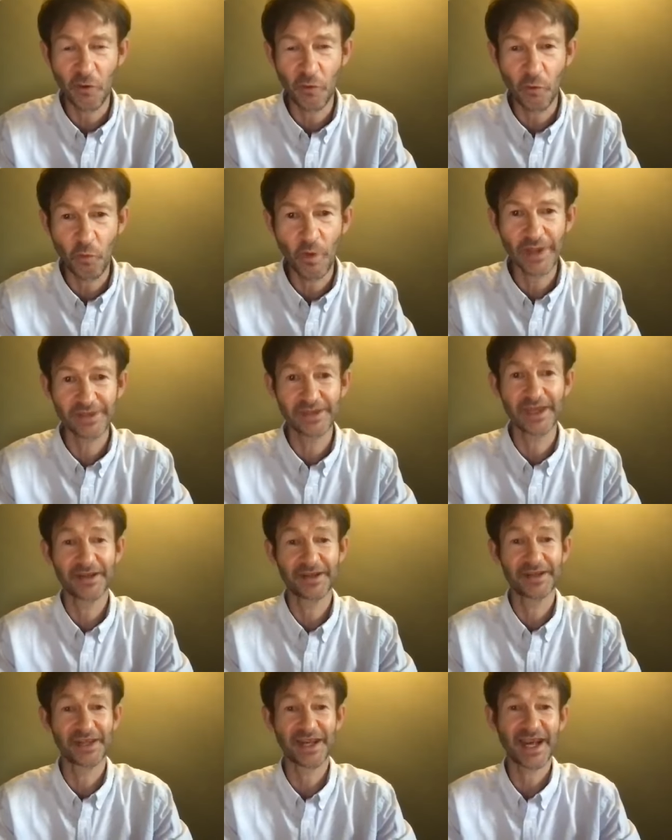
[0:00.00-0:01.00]
with
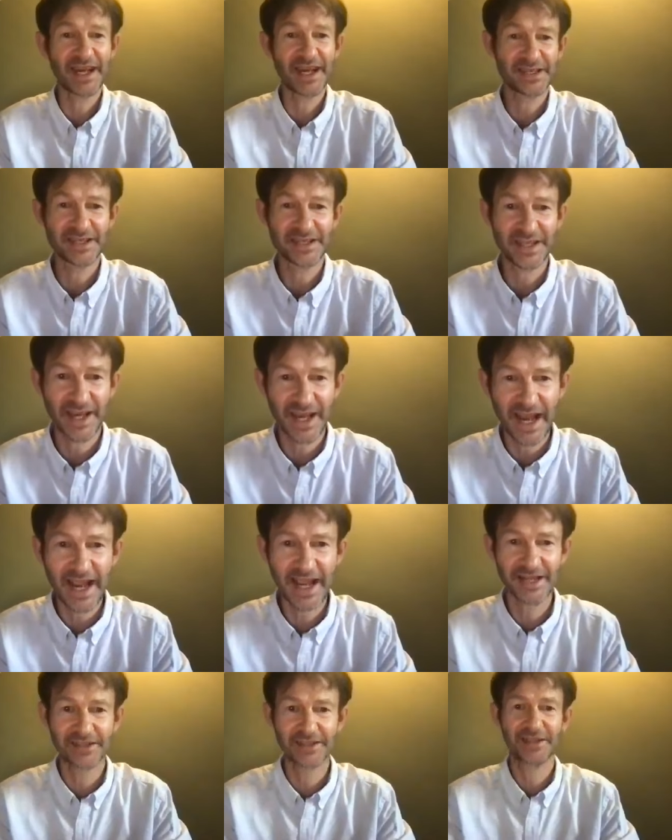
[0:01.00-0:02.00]
the cases they
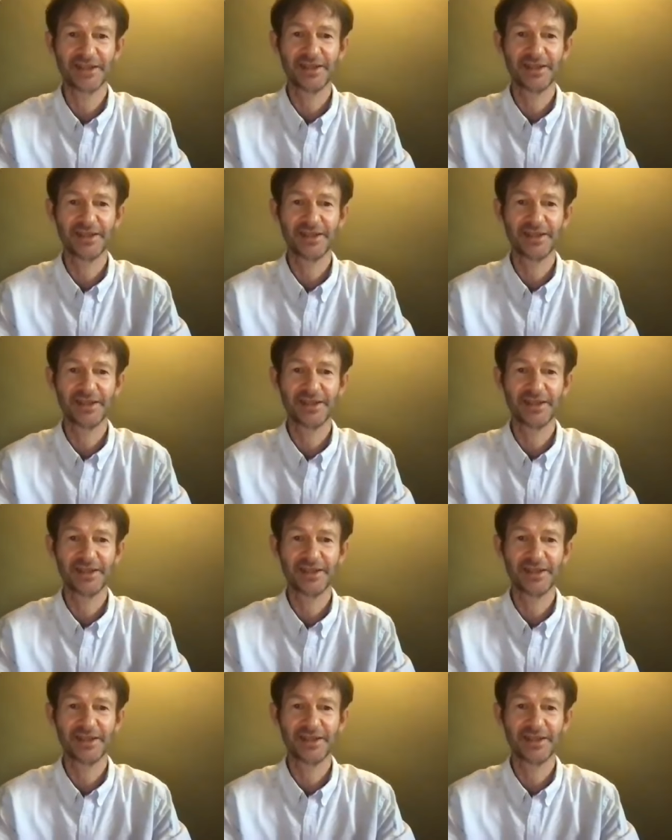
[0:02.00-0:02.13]
had.